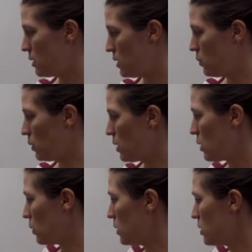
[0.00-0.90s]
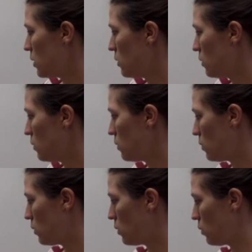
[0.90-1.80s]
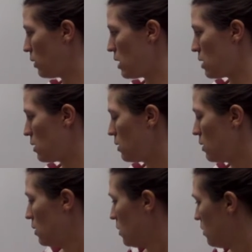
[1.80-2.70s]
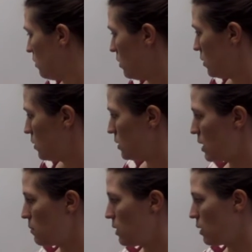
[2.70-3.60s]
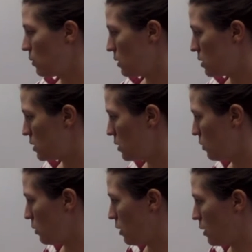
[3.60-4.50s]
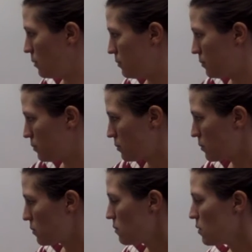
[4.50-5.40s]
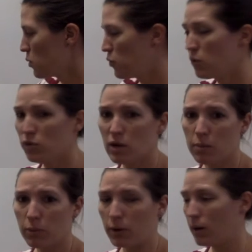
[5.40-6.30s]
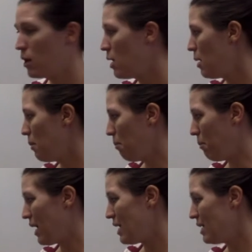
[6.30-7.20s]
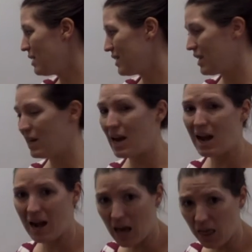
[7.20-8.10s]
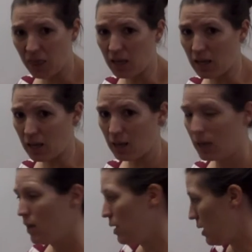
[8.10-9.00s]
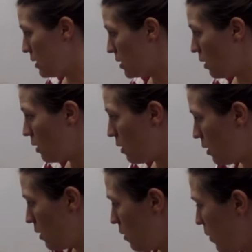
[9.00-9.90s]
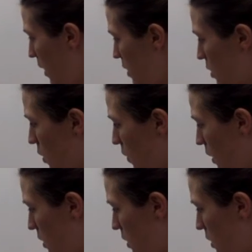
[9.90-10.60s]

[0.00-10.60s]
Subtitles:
0 equals 3. Same thing with the 0 here. If you have a number minus nothing, it's always going